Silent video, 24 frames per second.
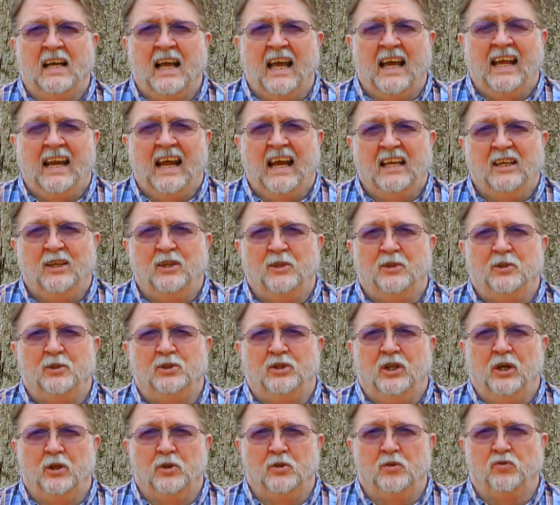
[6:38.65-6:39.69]
And I used
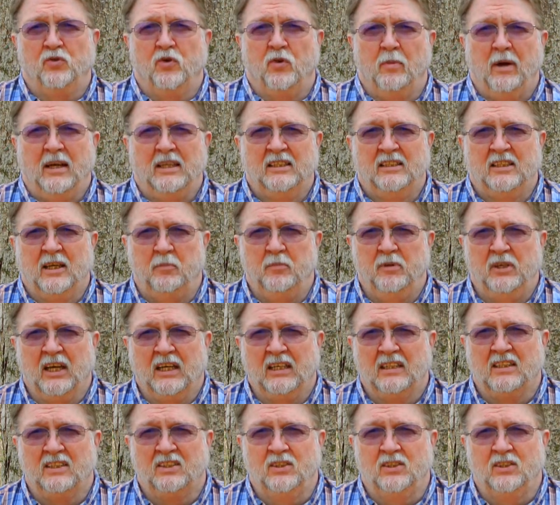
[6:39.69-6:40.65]
those for my subject.